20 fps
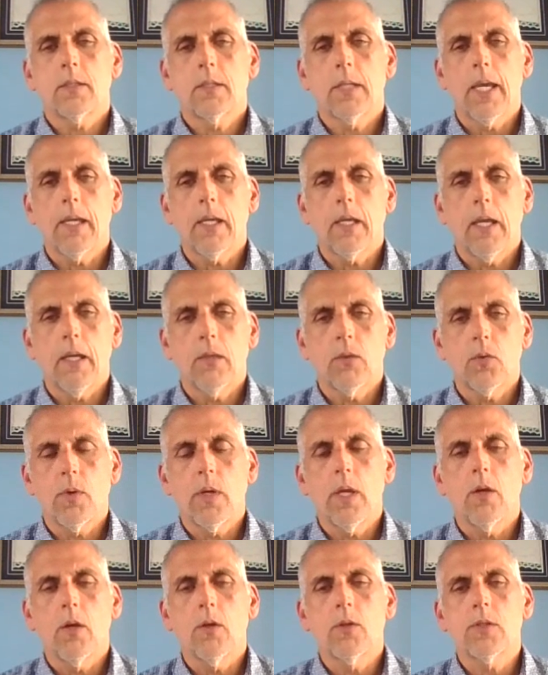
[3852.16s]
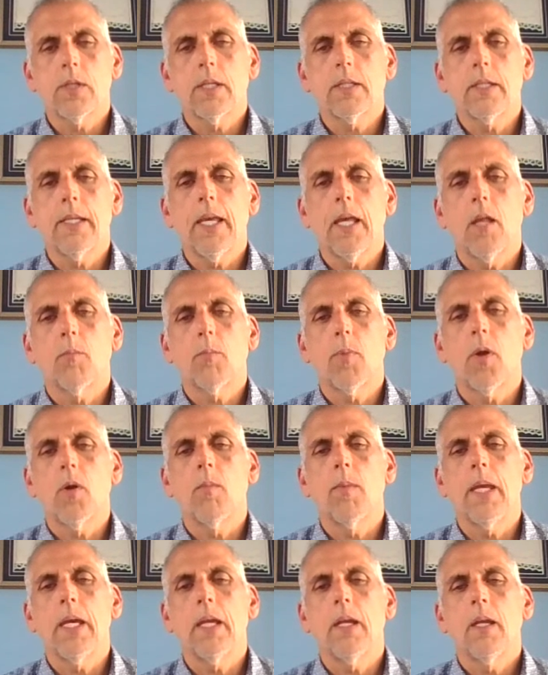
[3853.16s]
take a 360 gallon
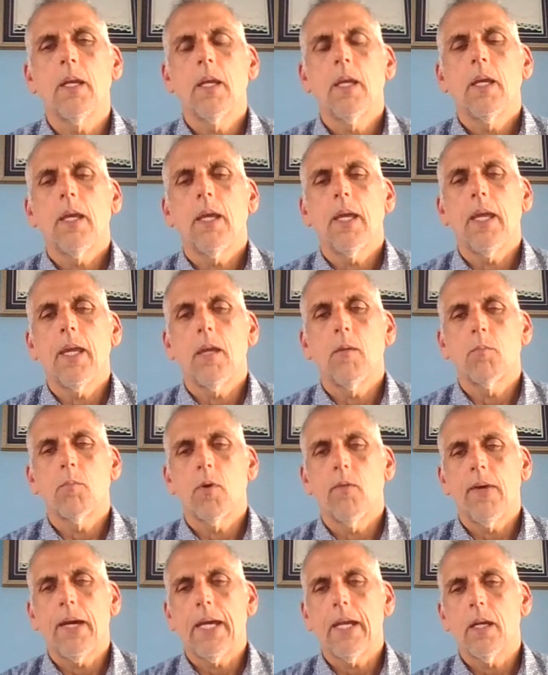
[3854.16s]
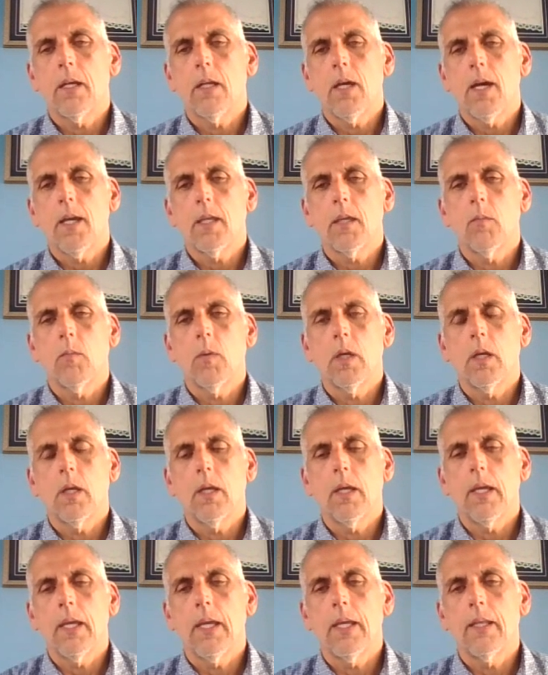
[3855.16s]
permit and provide a document,
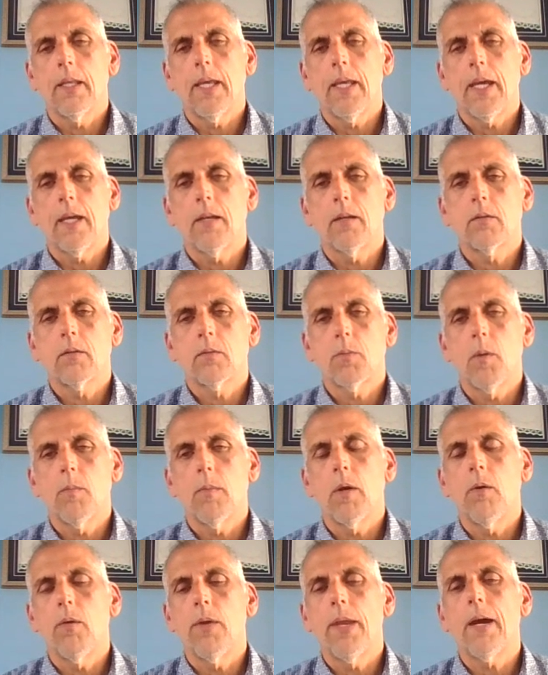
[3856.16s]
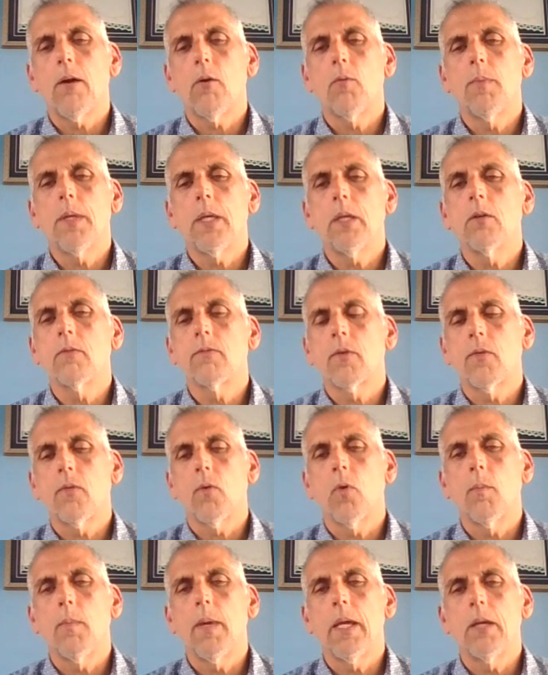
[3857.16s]
and that permit now will be good for
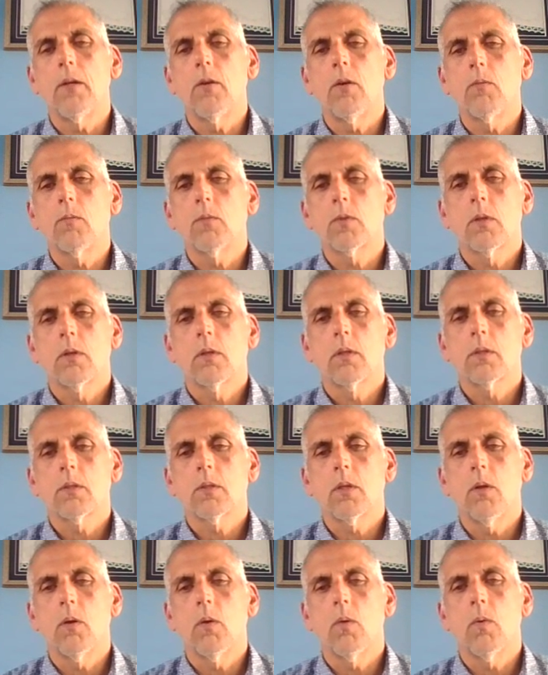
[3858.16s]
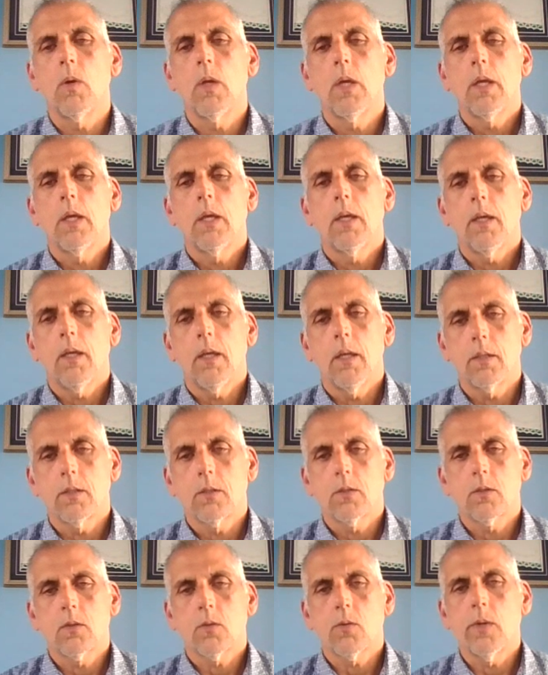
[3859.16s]
4 bedrooms. So
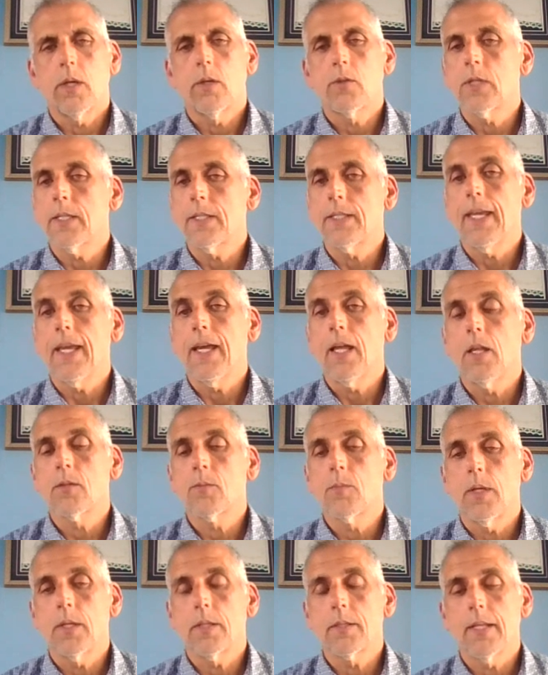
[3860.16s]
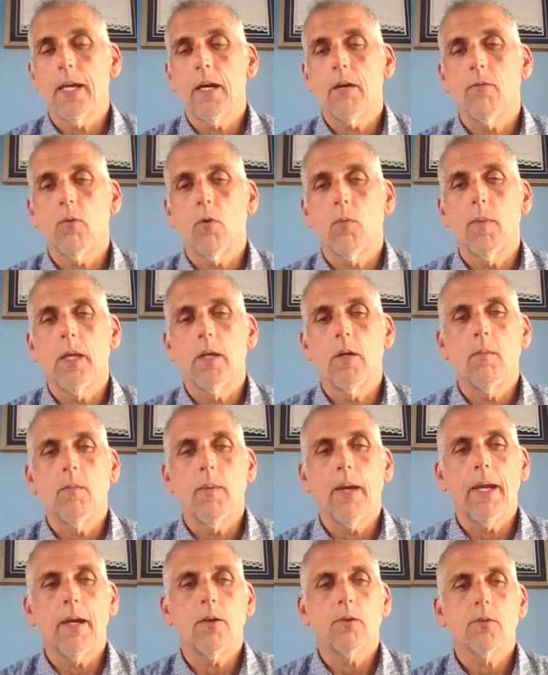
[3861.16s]
it's 360 gallons, but it's now a 4-bedroom
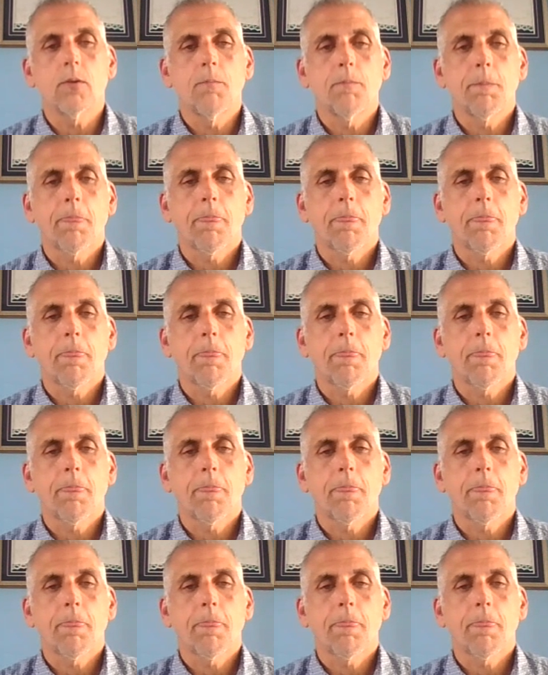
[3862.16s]
house.